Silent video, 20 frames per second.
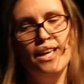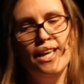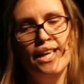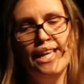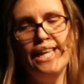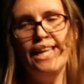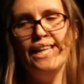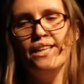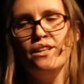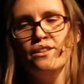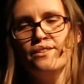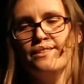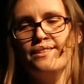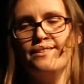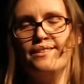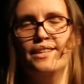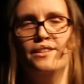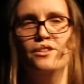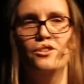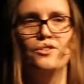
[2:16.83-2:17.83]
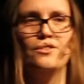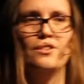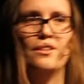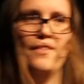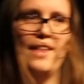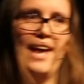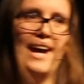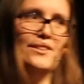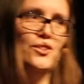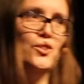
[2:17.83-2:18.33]
He considered the
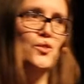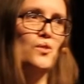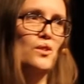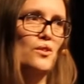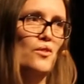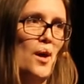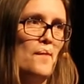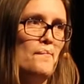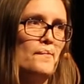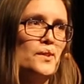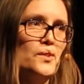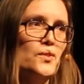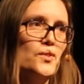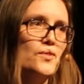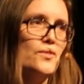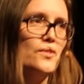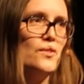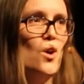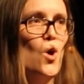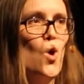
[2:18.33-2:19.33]
natural numbers